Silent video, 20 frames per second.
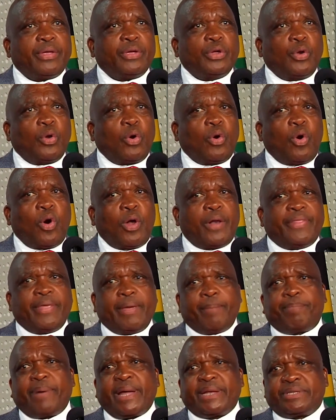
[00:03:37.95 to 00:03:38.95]
you know, all
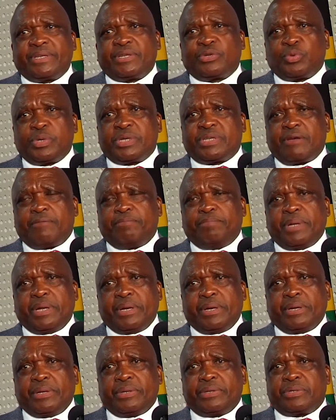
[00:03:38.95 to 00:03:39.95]
the parties which have
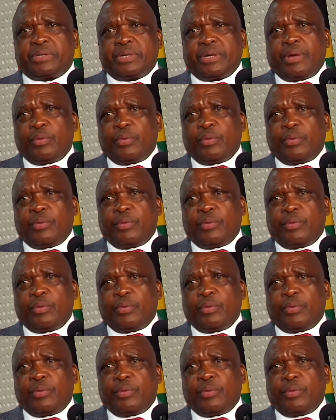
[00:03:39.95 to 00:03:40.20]
been